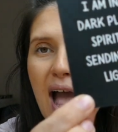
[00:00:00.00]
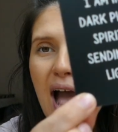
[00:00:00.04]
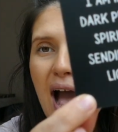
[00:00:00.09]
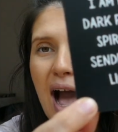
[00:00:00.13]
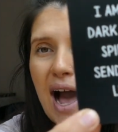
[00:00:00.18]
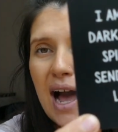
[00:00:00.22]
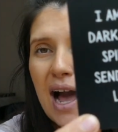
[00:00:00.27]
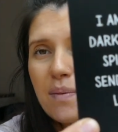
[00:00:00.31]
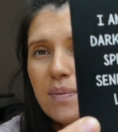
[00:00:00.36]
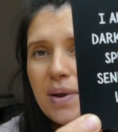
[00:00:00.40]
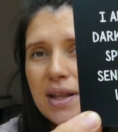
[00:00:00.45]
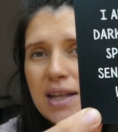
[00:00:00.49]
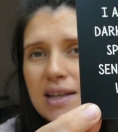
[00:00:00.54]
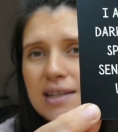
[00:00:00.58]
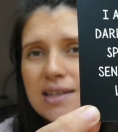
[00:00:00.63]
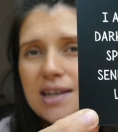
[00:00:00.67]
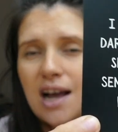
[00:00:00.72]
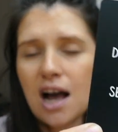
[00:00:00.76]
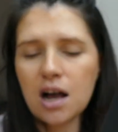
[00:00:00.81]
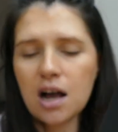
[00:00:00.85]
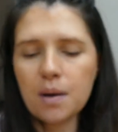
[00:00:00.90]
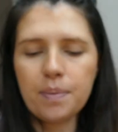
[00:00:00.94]
I'm in a
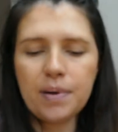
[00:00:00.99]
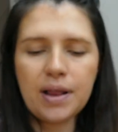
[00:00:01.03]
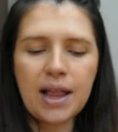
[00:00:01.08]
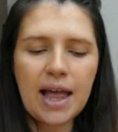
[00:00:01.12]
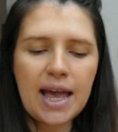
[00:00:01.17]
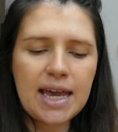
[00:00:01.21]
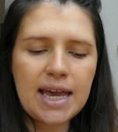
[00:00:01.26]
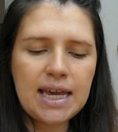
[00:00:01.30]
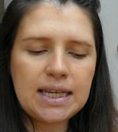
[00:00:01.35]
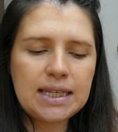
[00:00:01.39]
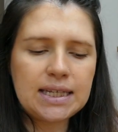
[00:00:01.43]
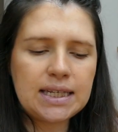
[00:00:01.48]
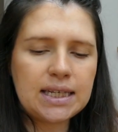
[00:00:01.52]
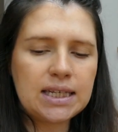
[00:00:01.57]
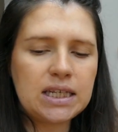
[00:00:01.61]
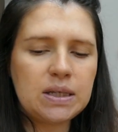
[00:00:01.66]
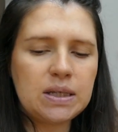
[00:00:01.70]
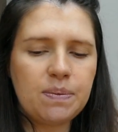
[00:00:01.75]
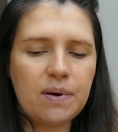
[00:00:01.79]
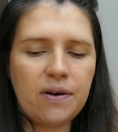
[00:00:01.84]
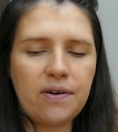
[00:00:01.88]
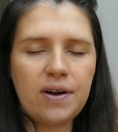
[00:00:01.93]
dark place.
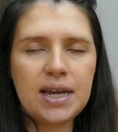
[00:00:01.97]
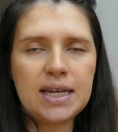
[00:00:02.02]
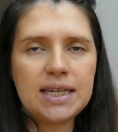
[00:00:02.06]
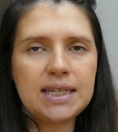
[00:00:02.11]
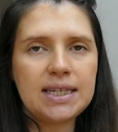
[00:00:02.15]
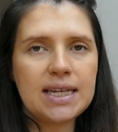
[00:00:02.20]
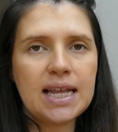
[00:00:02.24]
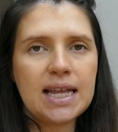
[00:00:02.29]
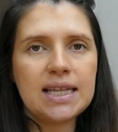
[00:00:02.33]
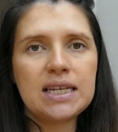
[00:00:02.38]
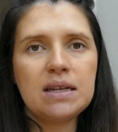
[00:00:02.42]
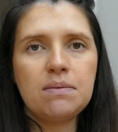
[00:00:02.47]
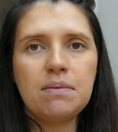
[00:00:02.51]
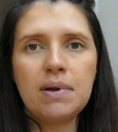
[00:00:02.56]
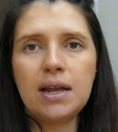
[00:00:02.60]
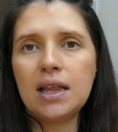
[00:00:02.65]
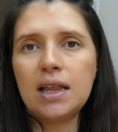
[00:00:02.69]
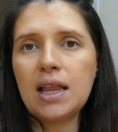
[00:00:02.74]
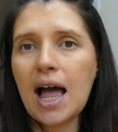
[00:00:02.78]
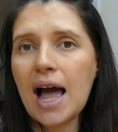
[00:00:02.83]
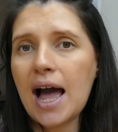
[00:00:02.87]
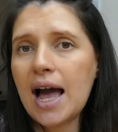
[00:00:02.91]
Spirit is sending
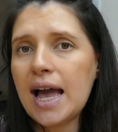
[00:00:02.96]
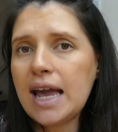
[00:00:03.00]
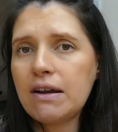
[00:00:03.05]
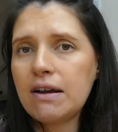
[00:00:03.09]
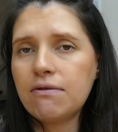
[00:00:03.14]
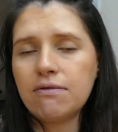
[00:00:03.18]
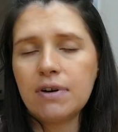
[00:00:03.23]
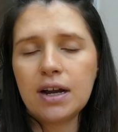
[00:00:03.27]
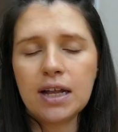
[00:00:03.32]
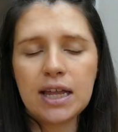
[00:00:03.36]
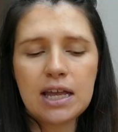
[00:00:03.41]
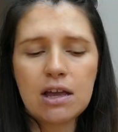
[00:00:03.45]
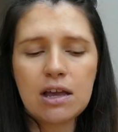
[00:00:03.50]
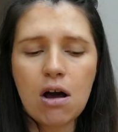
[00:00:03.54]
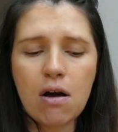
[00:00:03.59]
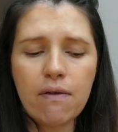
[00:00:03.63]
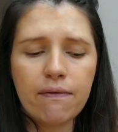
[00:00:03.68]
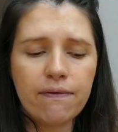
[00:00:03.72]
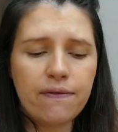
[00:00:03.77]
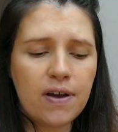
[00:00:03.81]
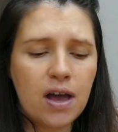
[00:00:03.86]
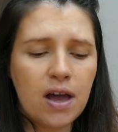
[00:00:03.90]
me light, really
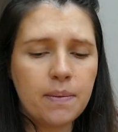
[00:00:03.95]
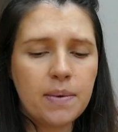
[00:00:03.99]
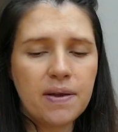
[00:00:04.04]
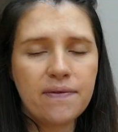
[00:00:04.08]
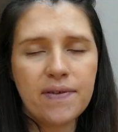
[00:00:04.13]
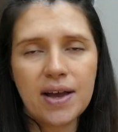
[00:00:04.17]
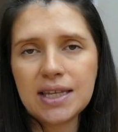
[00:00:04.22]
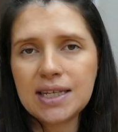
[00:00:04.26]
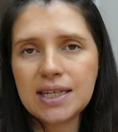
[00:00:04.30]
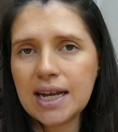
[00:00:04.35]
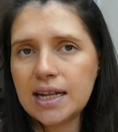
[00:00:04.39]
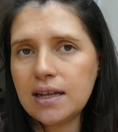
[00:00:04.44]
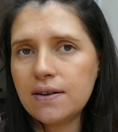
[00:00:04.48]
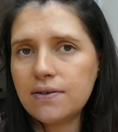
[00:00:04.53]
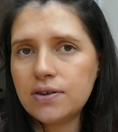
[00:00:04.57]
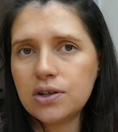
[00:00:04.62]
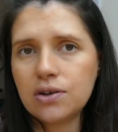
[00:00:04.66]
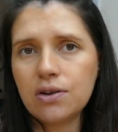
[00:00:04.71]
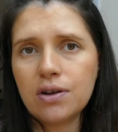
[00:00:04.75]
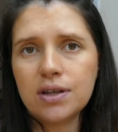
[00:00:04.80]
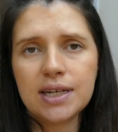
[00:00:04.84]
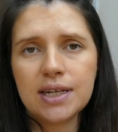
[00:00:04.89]
confirming that Ten of
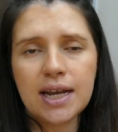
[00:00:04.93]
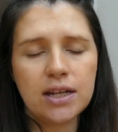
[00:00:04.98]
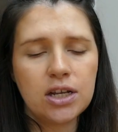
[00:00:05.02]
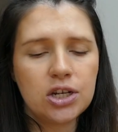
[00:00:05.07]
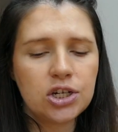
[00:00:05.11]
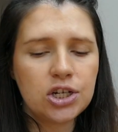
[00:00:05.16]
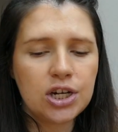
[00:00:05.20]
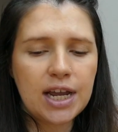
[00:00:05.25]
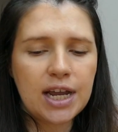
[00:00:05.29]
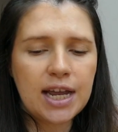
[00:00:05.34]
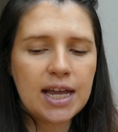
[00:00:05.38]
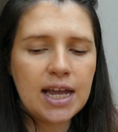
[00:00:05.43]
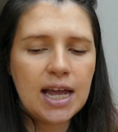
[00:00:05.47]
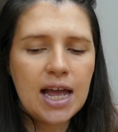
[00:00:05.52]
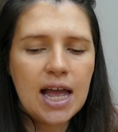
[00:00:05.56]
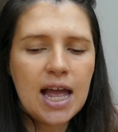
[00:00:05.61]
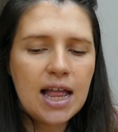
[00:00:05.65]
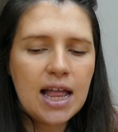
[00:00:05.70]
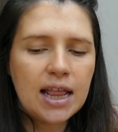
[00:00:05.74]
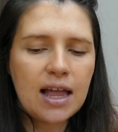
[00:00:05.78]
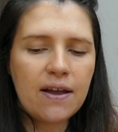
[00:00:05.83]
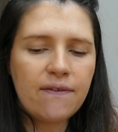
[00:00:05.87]
Swords energy.
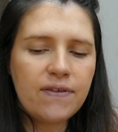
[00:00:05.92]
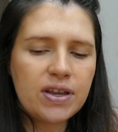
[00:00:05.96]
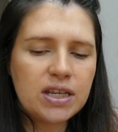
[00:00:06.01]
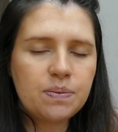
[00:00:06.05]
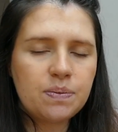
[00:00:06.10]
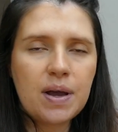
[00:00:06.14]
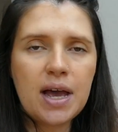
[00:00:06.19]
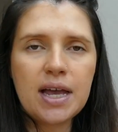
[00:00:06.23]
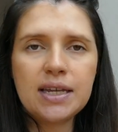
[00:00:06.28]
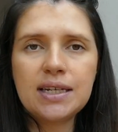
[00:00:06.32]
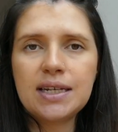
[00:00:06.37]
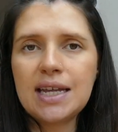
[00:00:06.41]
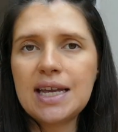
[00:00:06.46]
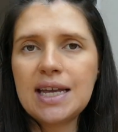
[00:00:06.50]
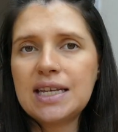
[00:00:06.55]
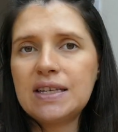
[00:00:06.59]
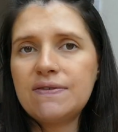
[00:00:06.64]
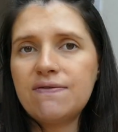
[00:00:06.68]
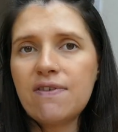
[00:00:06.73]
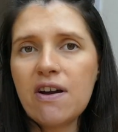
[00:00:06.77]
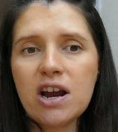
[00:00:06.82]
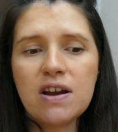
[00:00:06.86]
Like, this person
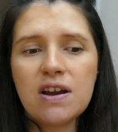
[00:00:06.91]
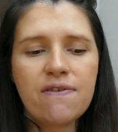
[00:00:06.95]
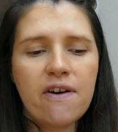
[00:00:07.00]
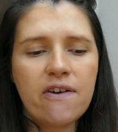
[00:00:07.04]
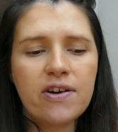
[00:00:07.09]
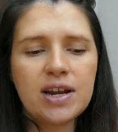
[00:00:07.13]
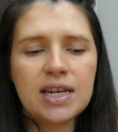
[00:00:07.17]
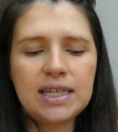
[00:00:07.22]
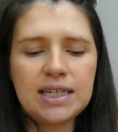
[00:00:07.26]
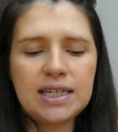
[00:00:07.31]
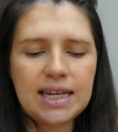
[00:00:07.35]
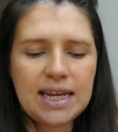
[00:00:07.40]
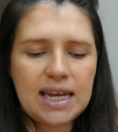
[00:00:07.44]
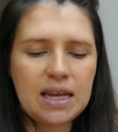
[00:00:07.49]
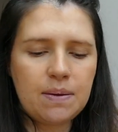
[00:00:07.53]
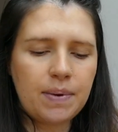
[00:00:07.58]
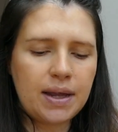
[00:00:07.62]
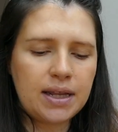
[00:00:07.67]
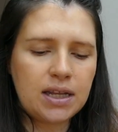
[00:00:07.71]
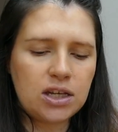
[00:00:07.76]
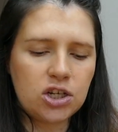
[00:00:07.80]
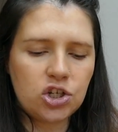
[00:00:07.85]
is very, very
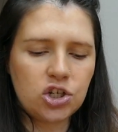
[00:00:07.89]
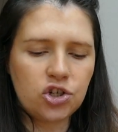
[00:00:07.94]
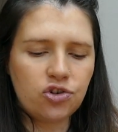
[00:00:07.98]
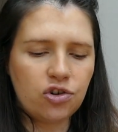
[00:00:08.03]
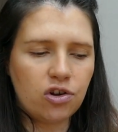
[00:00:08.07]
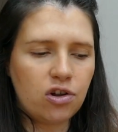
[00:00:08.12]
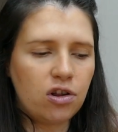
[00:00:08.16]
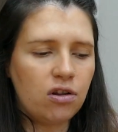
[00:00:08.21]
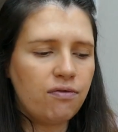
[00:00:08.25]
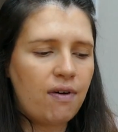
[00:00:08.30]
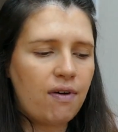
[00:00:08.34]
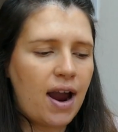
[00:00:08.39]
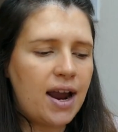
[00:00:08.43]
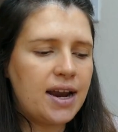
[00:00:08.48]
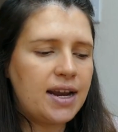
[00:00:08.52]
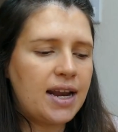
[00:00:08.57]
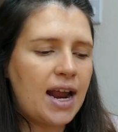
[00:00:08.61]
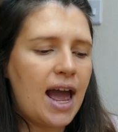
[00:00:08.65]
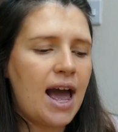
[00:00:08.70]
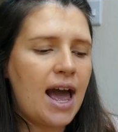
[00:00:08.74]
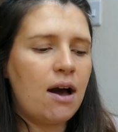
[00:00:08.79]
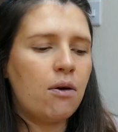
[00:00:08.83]
deep in a struggle
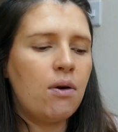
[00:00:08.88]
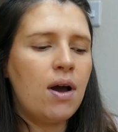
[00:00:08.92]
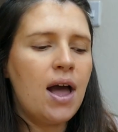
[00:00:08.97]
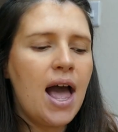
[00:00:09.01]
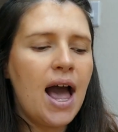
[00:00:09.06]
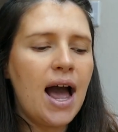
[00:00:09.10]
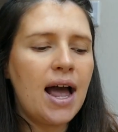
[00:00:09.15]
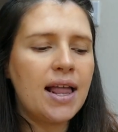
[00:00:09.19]
right now.